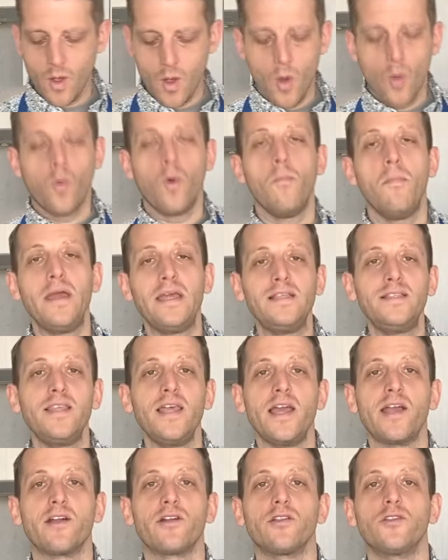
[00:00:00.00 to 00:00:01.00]
What makes
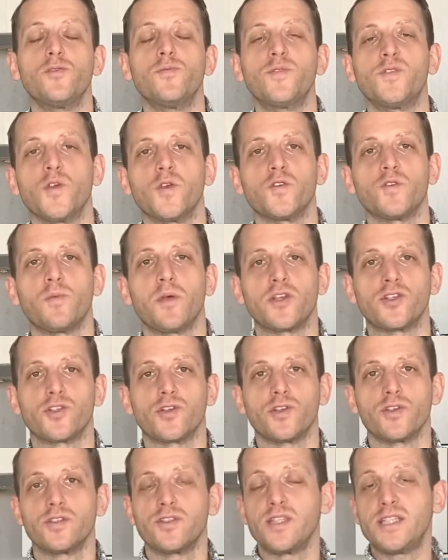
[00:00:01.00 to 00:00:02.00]
the heirloom so
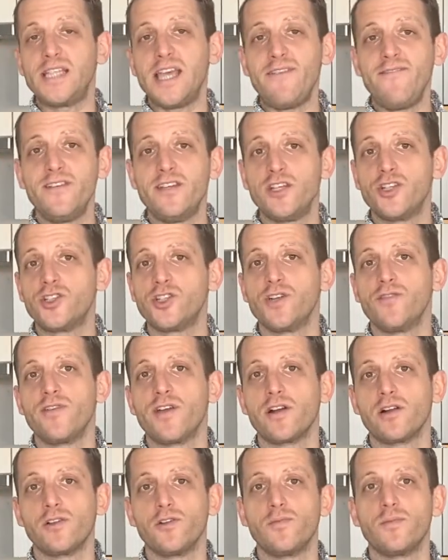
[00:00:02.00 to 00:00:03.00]
special is the definition of
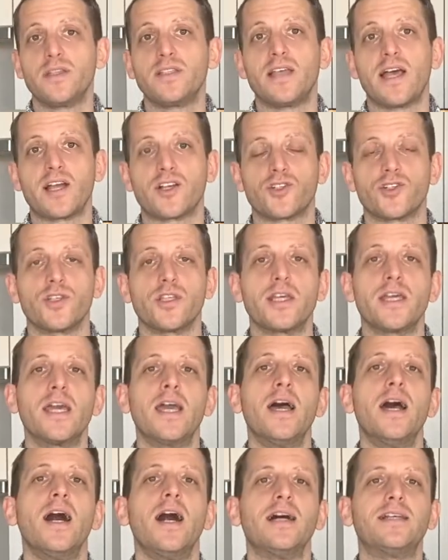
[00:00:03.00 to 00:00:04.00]
heirloom is actually
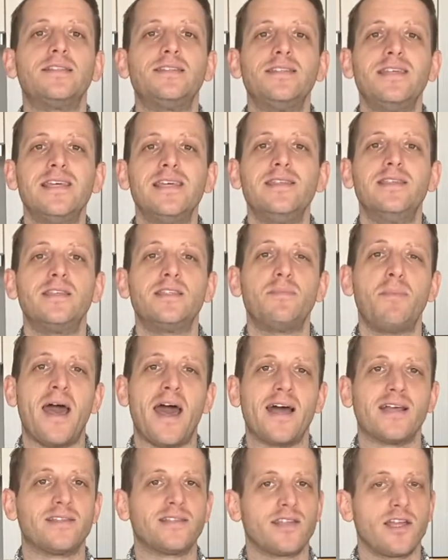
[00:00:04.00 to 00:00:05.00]
a seed that's
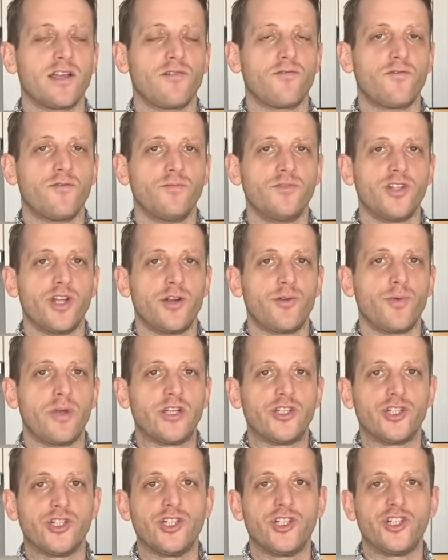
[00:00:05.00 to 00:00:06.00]
passed down from generation to